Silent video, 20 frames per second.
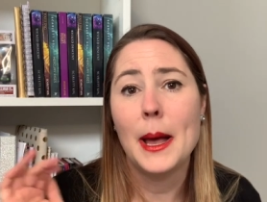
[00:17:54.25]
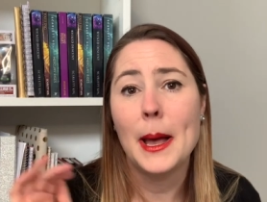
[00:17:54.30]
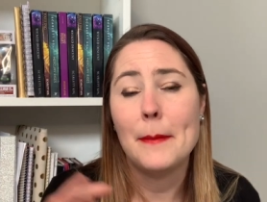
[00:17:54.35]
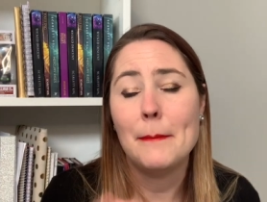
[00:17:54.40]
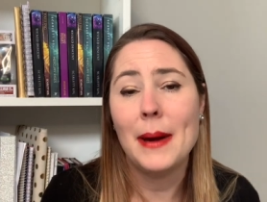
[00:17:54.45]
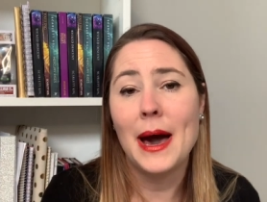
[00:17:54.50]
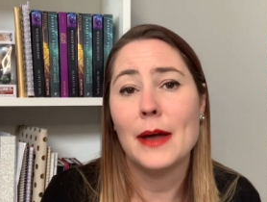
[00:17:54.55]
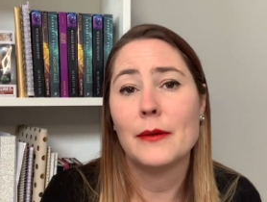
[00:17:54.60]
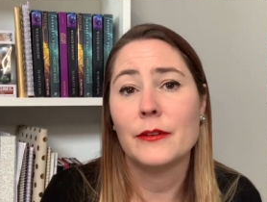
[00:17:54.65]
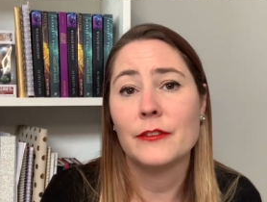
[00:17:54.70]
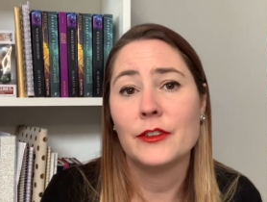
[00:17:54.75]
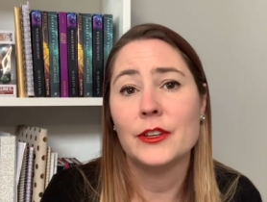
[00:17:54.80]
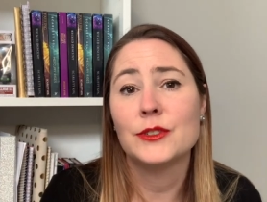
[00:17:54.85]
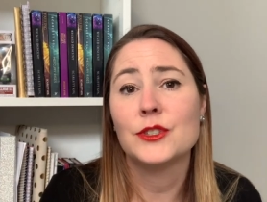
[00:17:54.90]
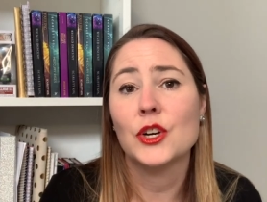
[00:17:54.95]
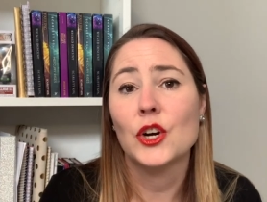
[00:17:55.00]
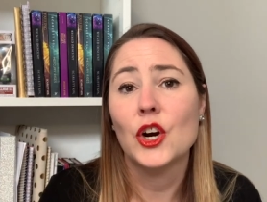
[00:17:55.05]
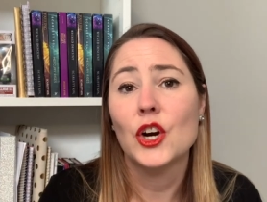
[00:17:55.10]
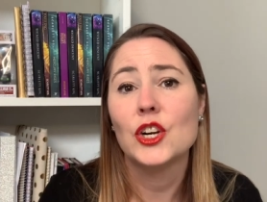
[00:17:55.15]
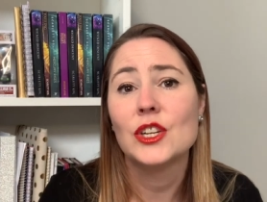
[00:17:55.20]
Bad reviews
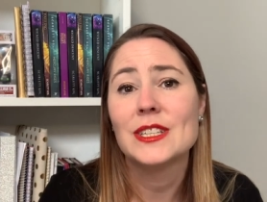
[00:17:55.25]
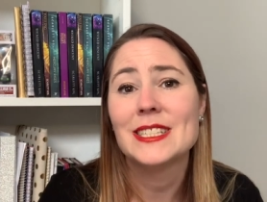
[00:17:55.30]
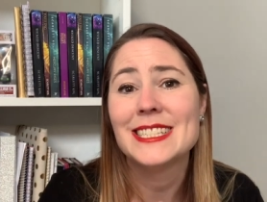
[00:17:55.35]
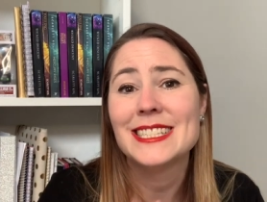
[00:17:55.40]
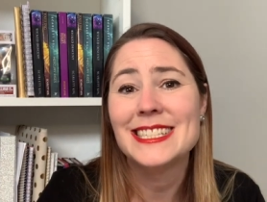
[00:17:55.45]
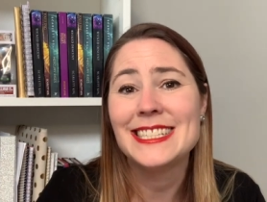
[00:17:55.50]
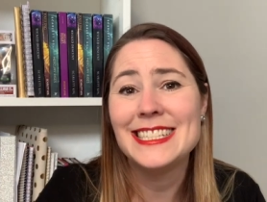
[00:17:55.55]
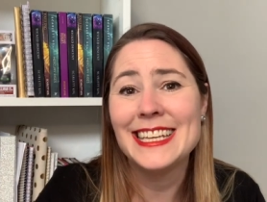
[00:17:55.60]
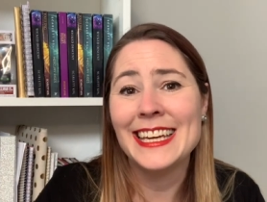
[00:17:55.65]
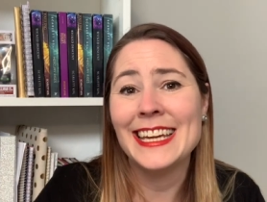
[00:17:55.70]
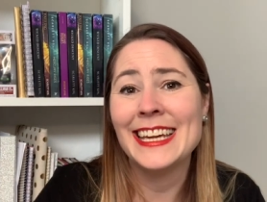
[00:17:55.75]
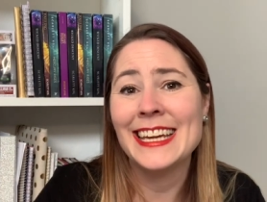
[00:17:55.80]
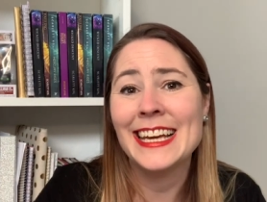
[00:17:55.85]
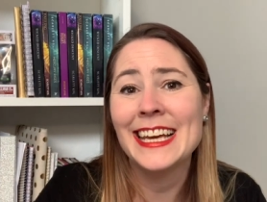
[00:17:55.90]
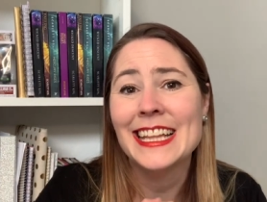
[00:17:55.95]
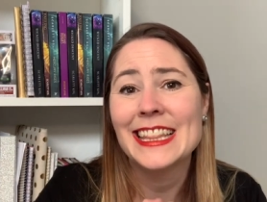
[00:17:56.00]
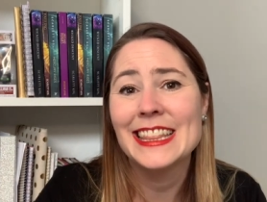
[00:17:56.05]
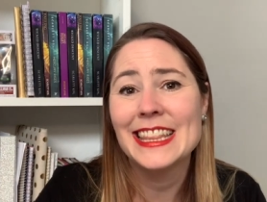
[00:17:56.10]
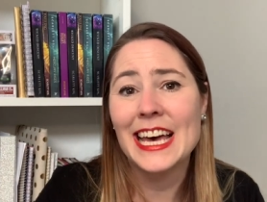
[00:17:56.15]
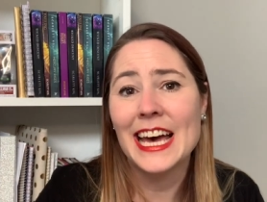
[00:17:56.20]
sting
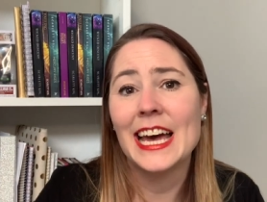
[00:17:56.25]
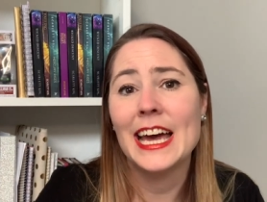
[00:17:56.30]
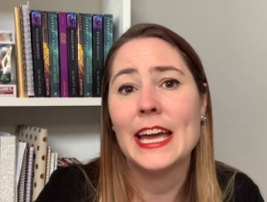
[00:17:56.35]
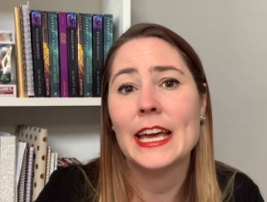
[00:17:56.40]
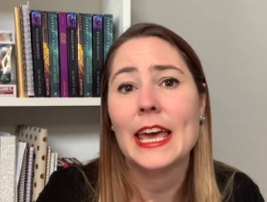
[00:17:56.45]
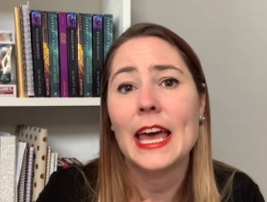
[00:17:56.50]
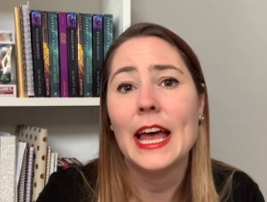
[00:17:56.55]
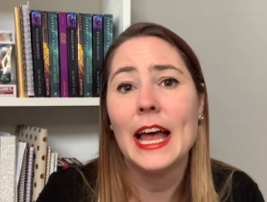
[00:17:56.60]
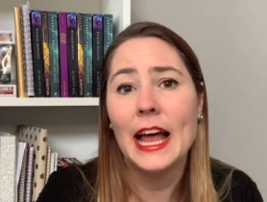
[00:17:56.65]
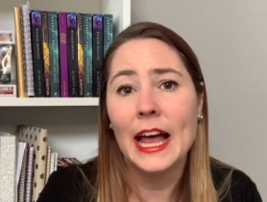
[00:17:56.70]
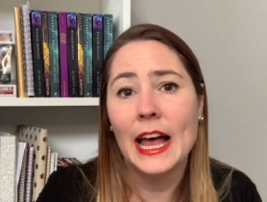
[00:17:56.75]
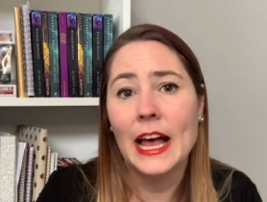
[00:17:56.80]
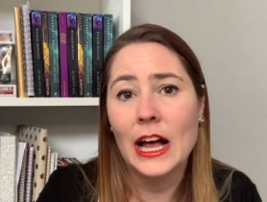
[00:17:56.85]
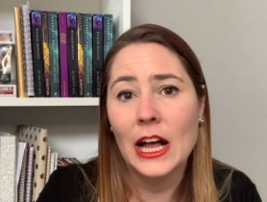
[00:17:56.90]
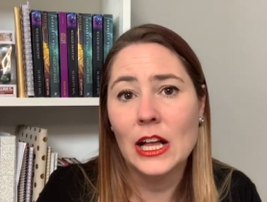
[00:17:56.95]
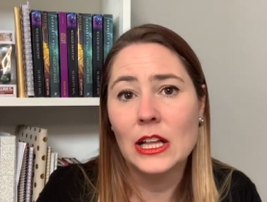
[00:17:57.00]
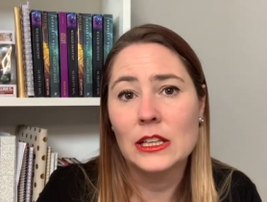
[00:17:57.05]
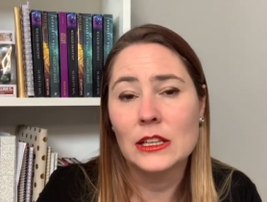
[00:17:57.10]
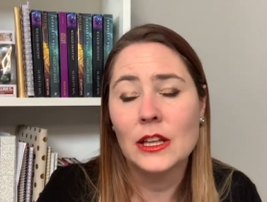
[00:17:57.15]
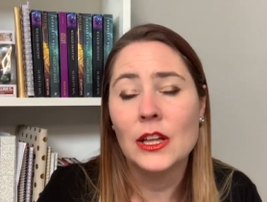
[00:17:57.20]
like
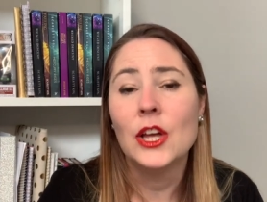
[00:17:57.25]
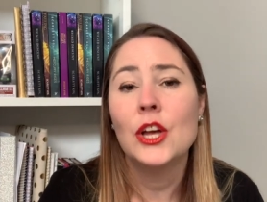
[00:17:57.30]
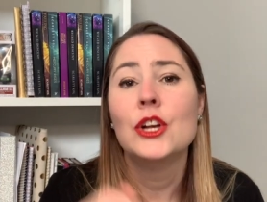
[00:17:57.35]
hell.